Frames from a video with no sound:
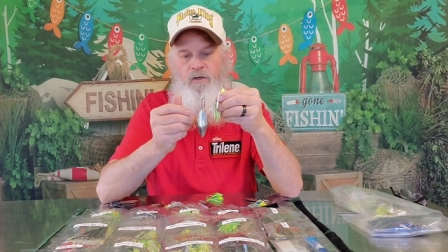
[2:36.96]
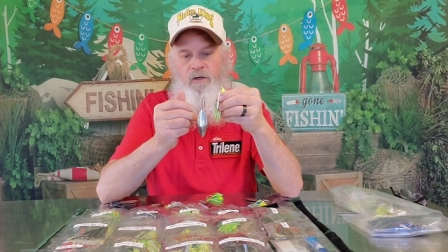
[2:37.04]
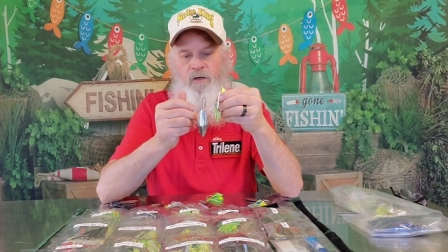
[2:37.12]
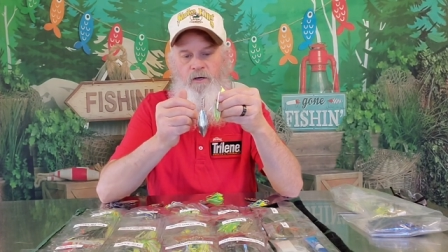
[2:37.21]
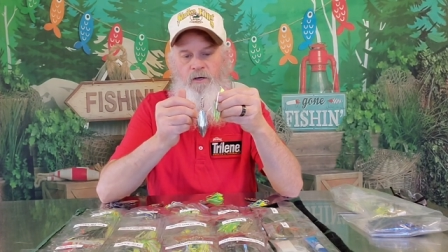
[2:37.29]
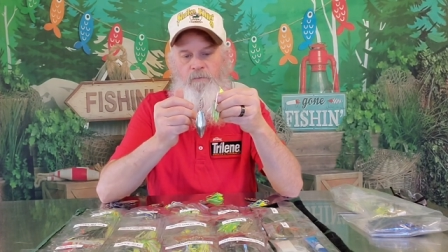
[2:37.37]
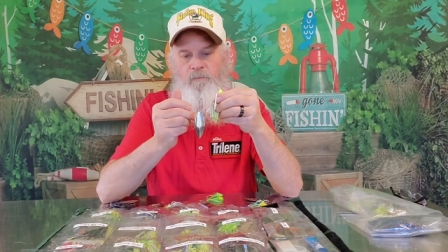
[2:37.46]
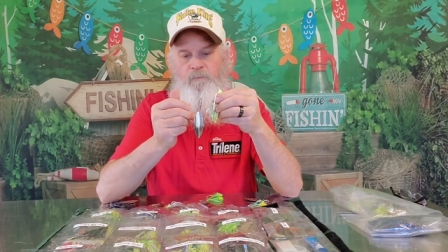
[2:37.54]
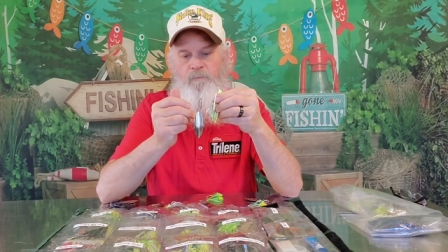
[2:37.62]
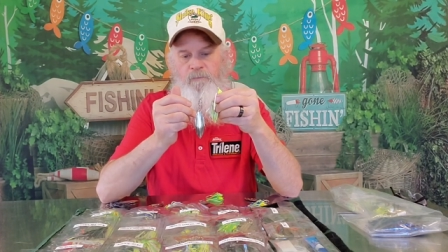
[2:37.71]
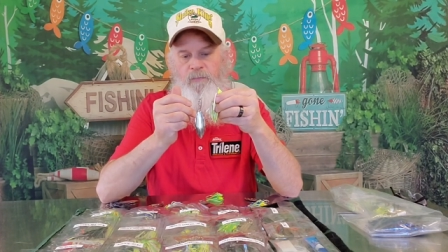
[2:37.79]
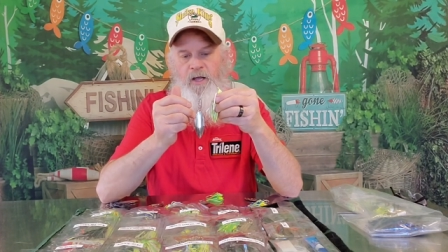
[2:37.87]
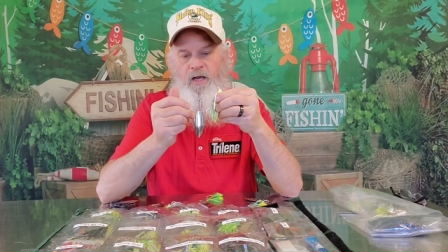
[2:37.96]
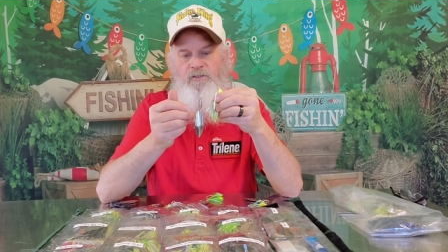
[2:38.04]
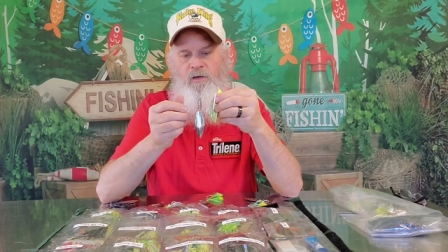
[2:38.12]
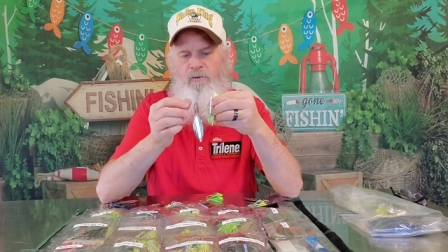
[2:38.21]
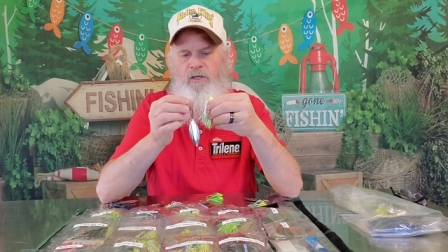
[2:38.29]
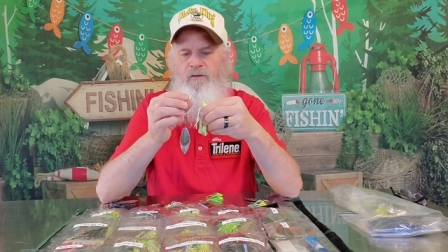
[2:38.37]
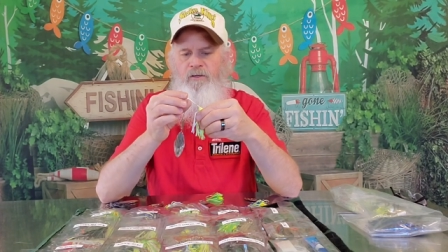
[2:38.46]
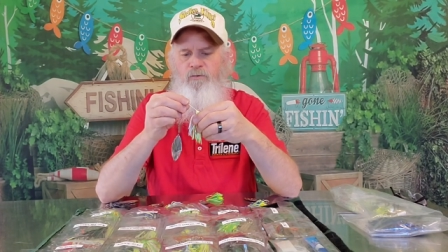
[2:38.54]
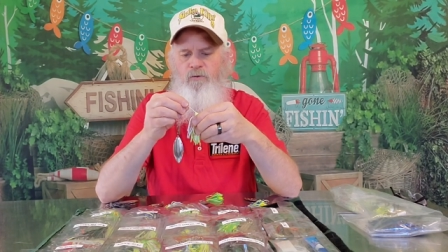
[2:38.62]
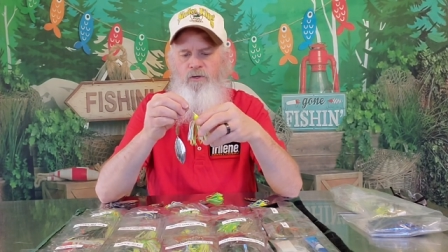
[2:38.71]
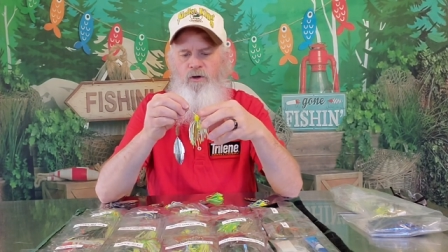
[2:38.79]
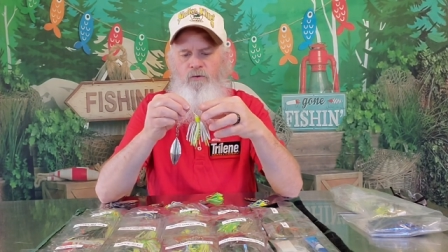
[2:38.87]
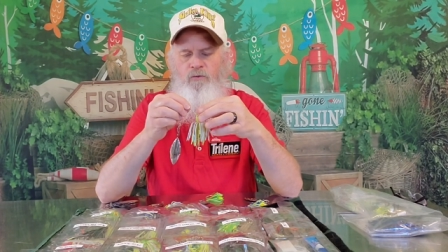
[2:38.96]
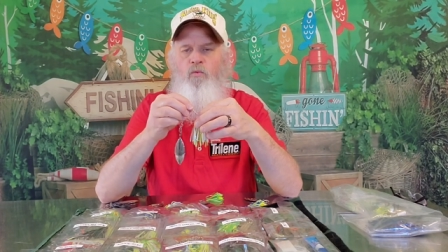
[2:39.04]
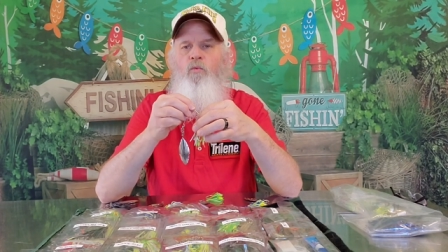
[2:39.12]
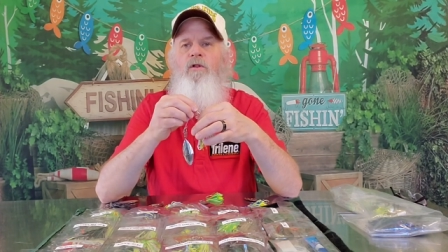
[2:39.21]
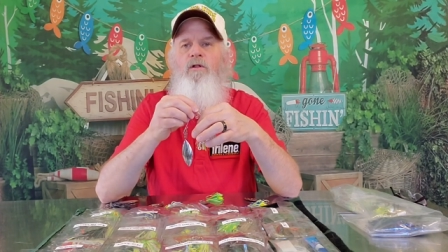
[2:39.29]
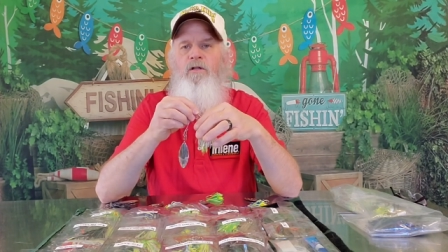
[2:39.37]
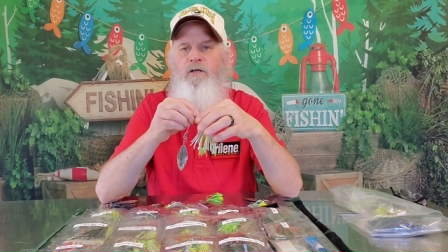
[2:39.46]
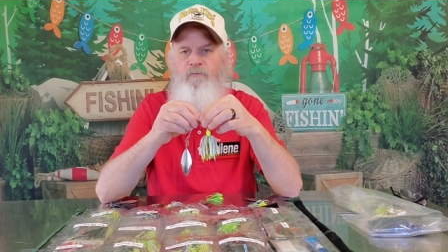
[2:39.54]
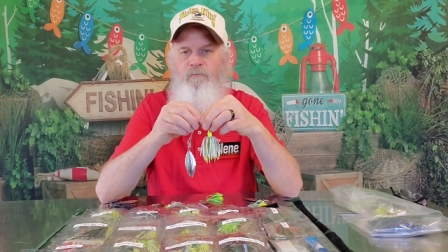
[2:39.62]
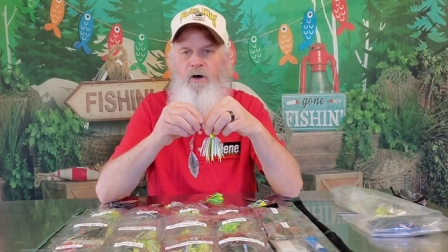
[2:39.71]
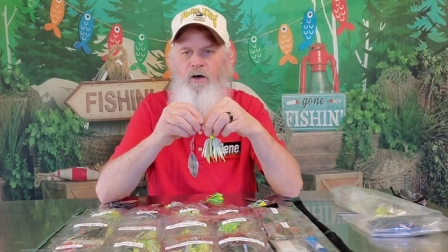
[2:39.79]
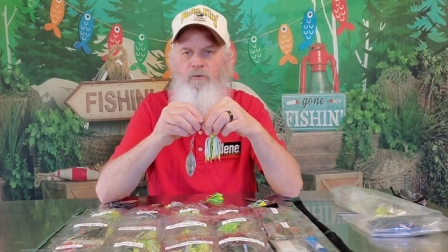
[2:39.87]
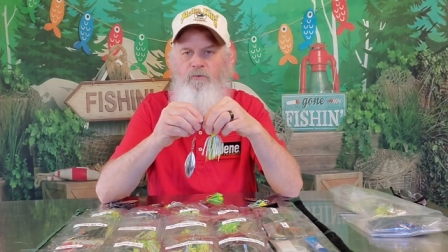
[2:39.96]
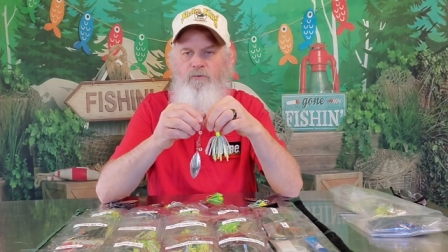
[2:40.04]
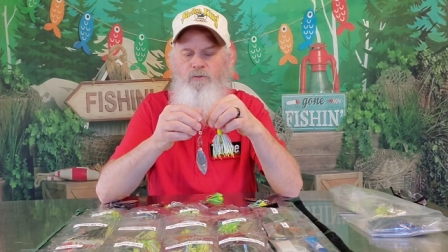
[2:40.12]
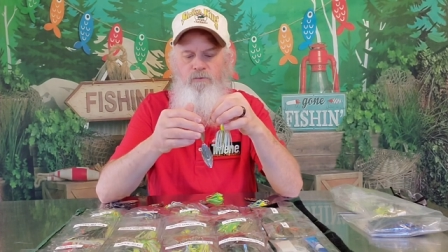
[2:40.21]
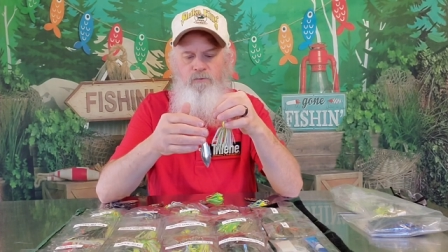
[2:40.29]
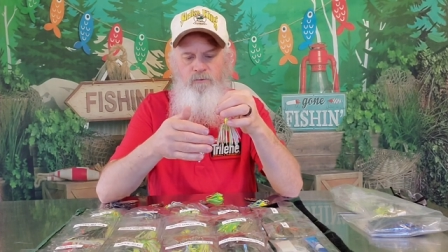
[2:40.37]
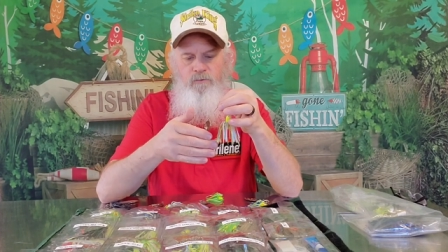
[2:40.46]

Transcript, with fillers: Um, actually, I believe these were called the willow leaf models.